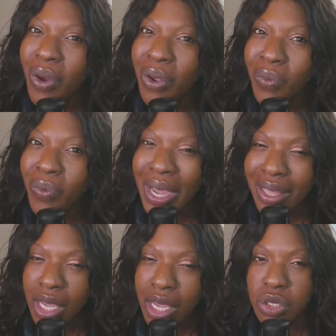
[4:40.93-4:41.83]
on a
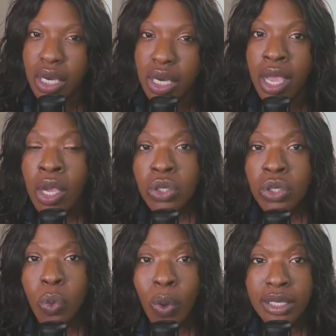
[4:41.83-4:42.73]
weight loss journey.
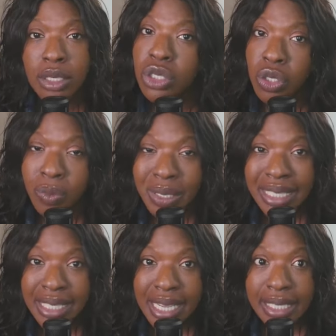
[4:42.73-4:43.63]
So, what
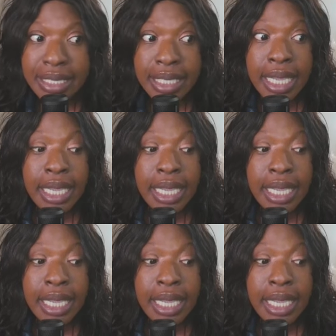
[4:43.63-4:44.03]
determines this?